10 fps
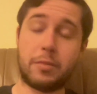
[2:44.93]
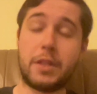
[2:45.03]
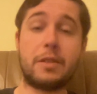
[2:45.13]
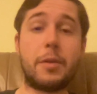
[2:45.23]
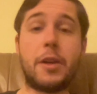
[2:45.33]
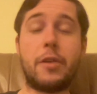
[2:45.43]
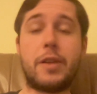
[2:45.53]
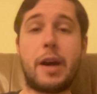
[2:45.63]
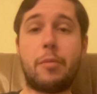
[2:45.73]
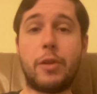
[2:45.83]
Please let me know
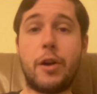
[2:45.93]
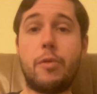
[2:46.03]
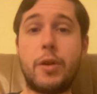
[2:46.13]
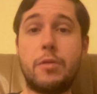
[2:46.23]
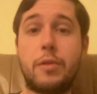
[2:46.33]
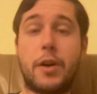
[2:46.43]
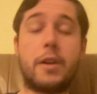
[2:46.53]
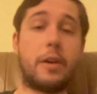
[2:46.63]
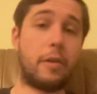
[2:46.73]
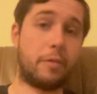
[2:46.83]
down below what you
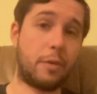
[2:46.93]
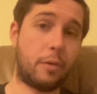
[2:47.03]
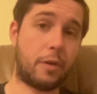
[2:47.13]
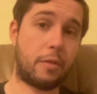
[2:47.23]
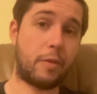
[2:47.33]
thought of Thor